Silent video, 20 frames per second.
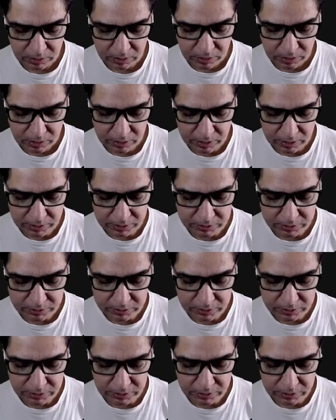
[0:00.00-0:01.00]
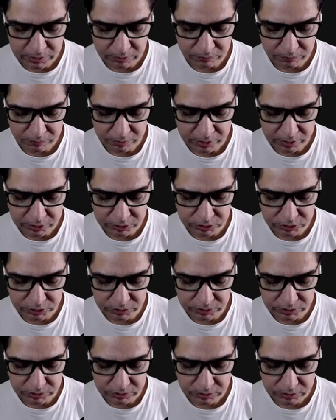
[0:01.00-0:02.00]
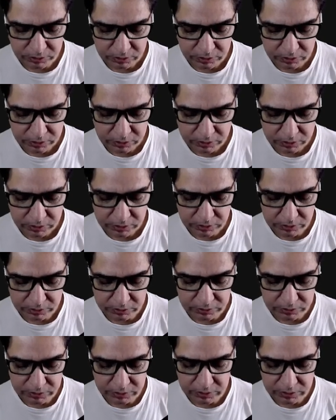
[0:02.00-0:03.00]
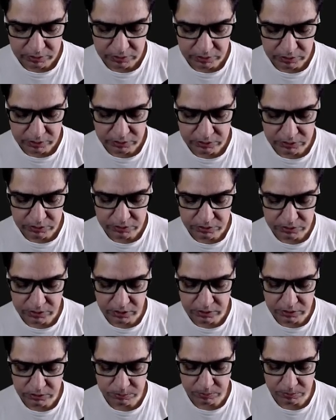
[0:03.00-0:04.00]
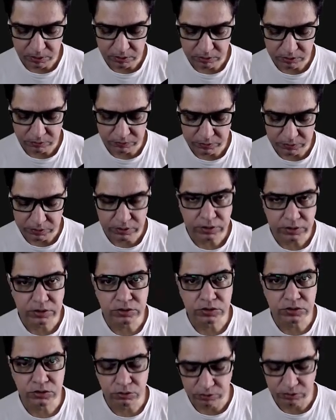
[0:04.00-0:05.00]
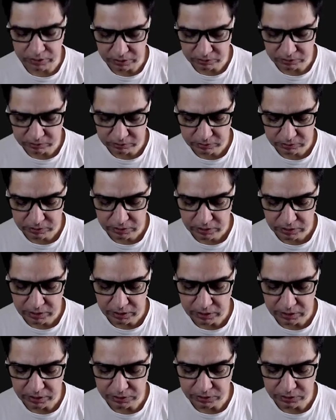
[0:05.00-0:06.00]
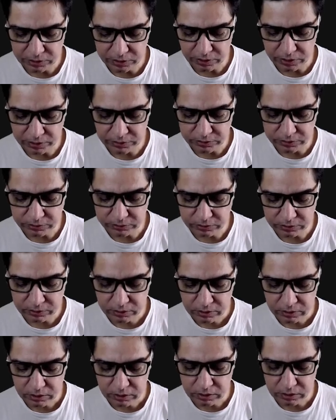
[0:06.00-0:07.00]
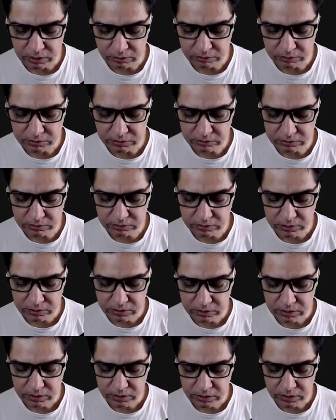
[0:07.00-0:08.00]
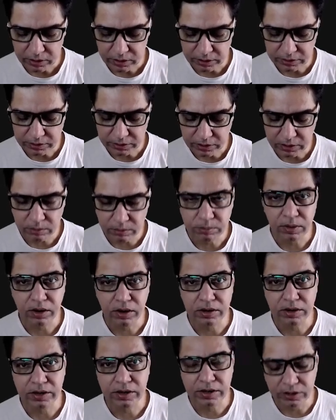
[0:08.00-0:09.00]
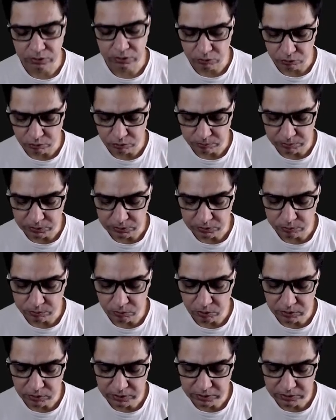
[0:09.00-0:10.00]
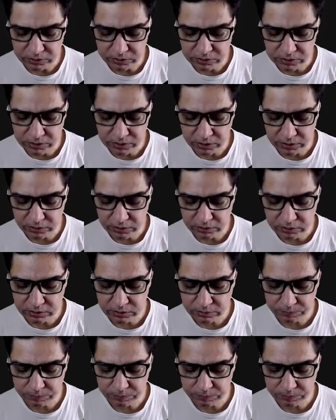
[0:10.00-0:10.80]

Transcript: and the infection in the intestines part of it is known as enteritis. Now, this enteral part again could be small intestines